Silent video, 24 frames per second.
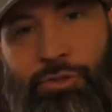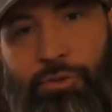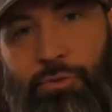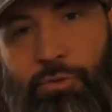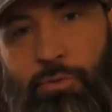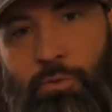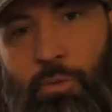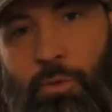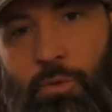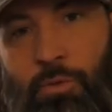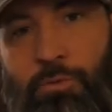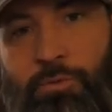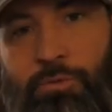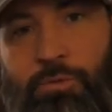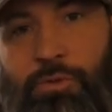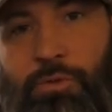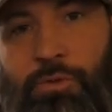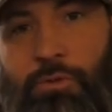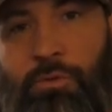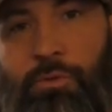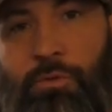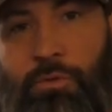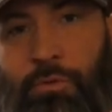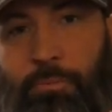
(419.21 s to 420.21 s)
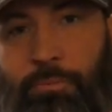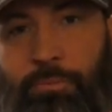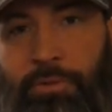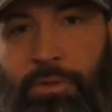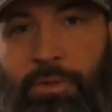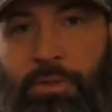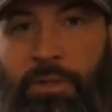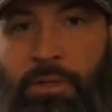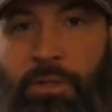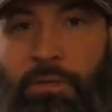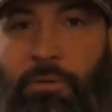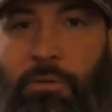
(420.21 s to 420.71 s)
you want to
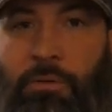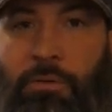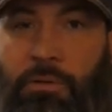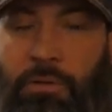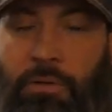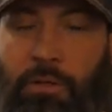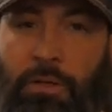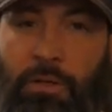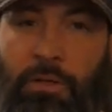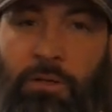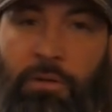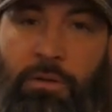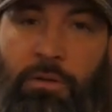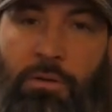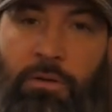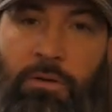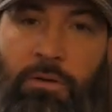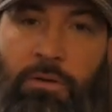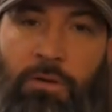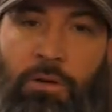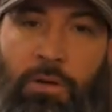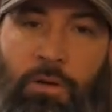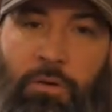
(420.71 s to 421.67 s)
completely clean your